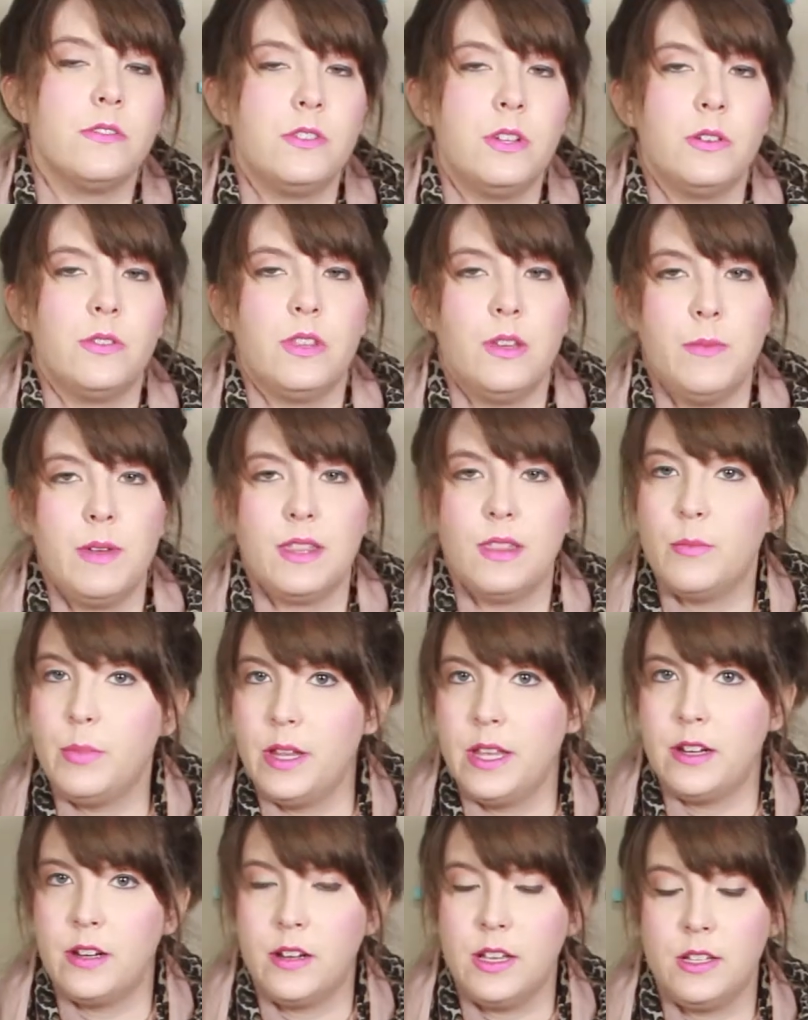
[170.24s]
of note, they make the
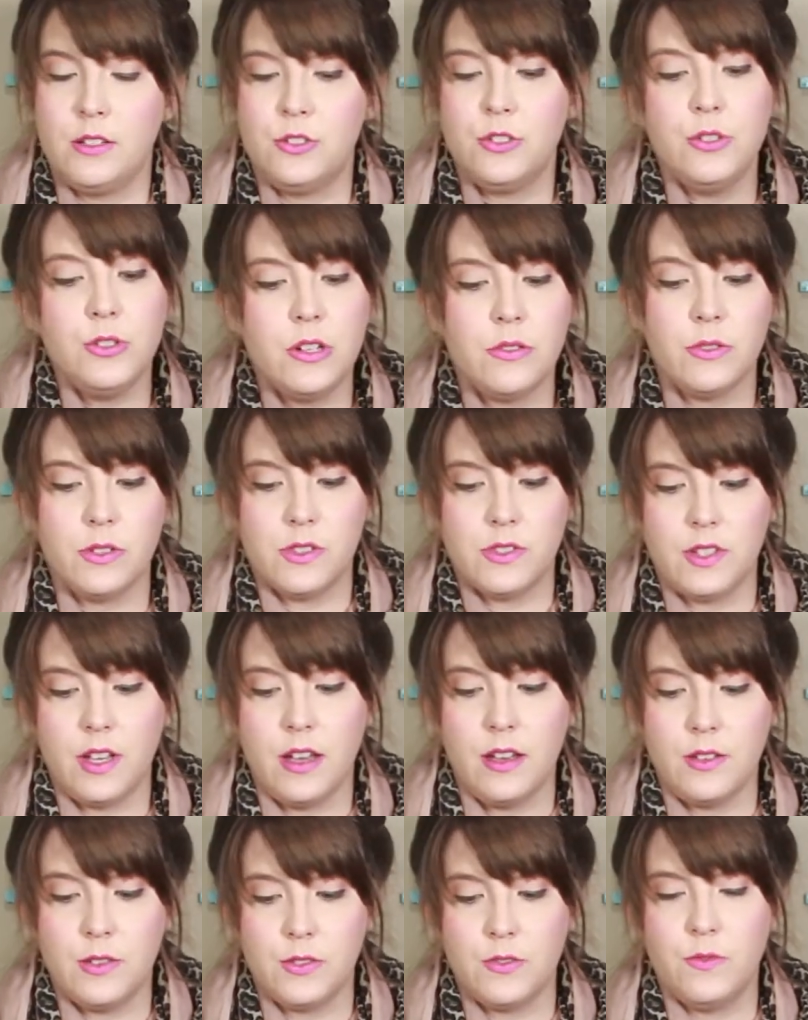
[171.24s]
planner in two different
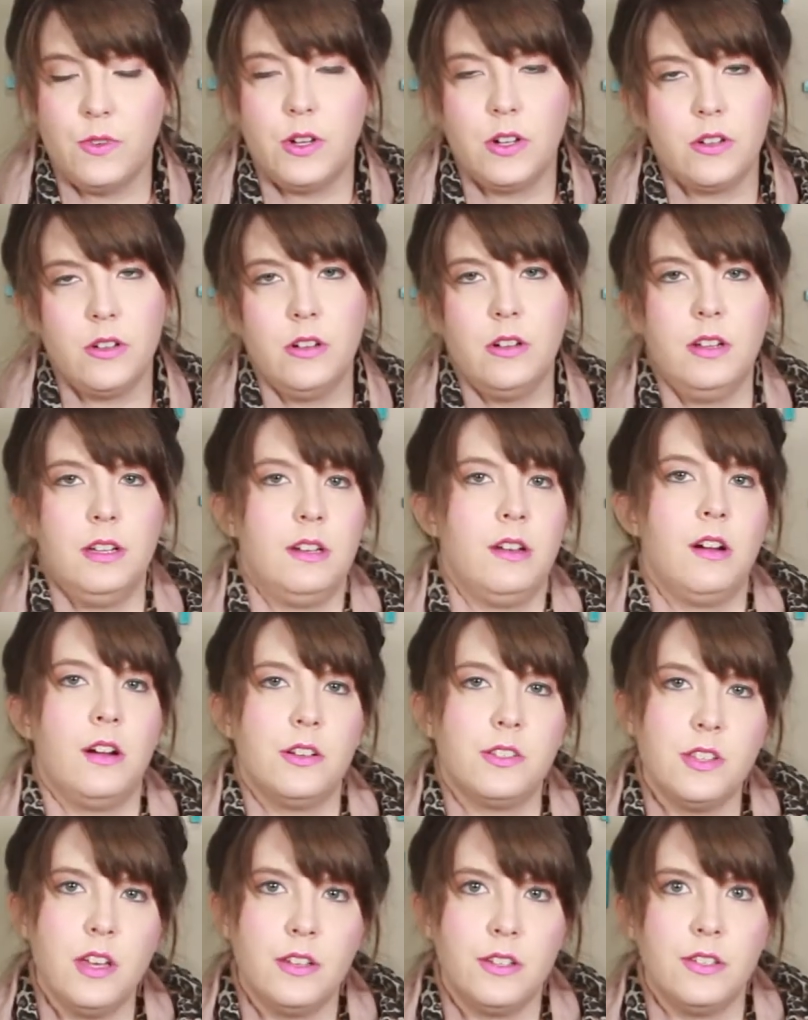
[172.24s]
styles, vertical and
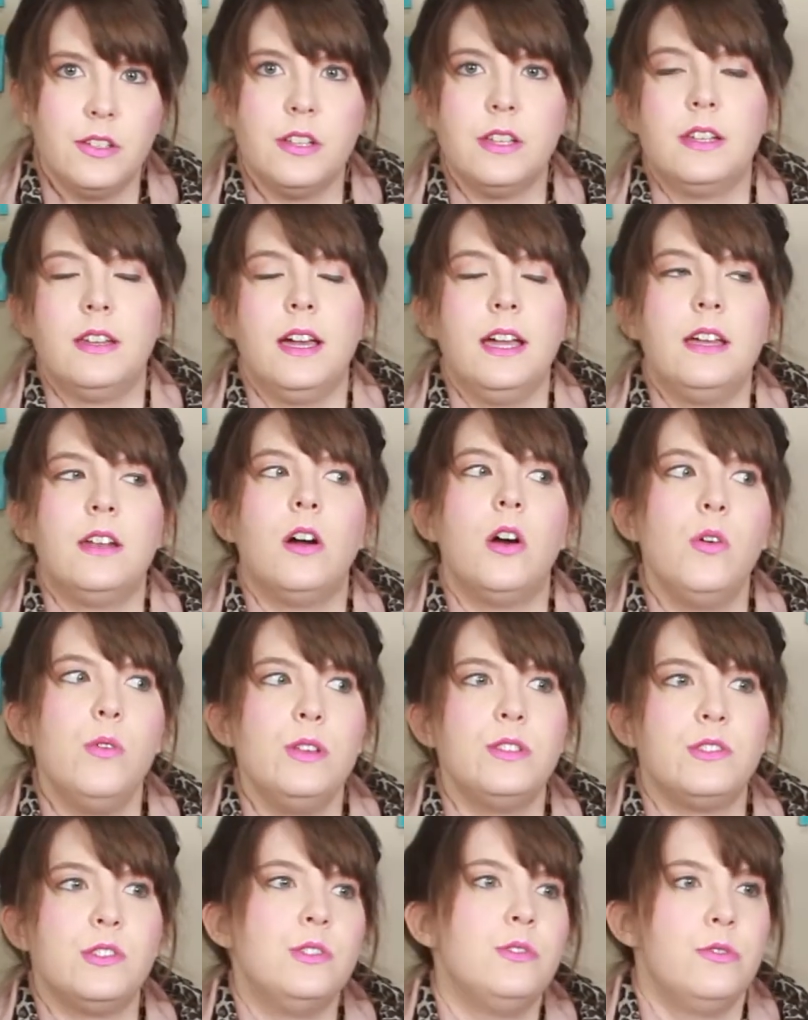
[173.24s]
horizontal, and I had
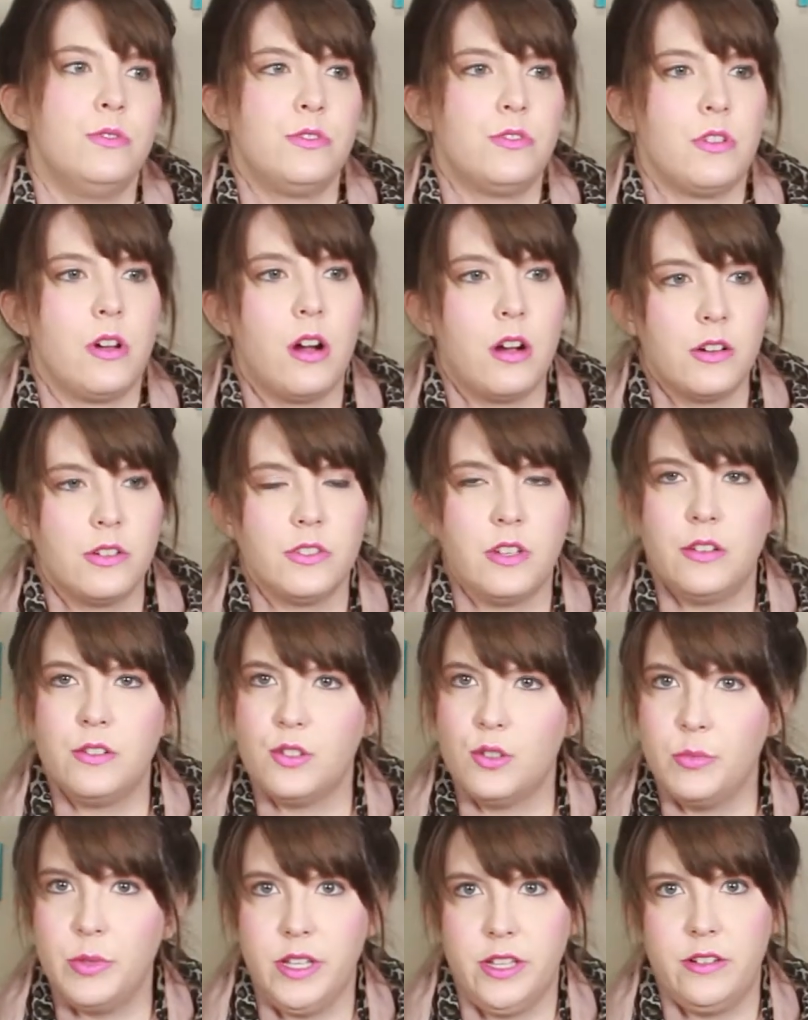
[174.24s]
always used
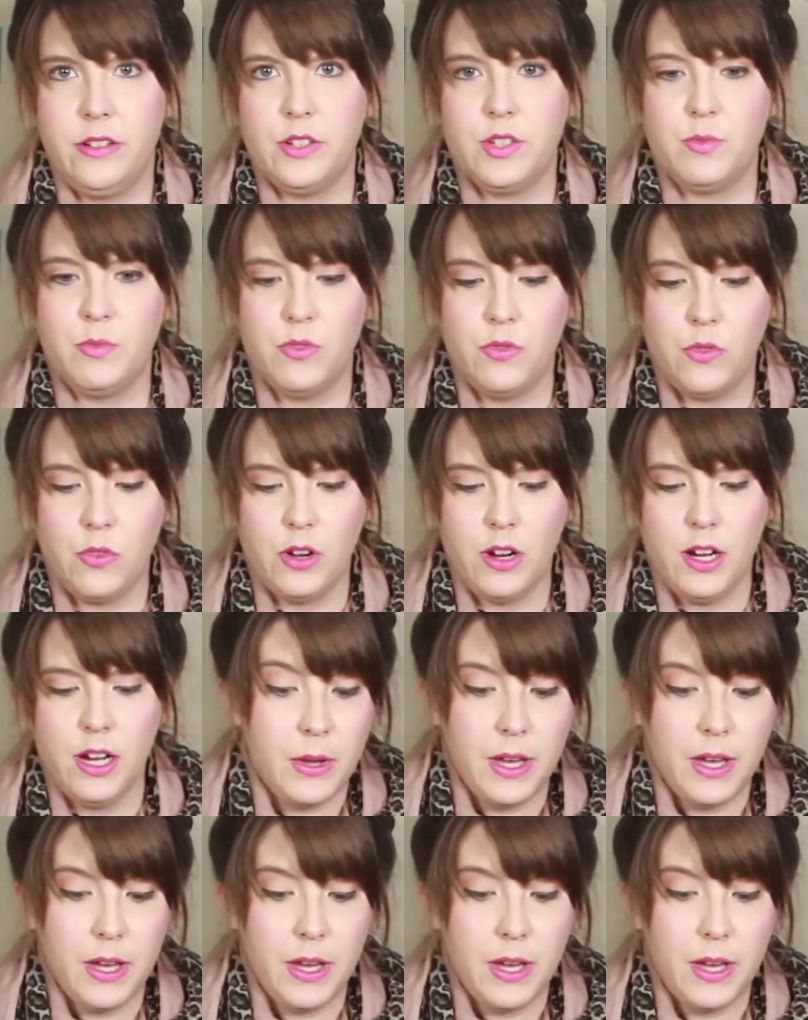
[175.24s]
horizontal planners before.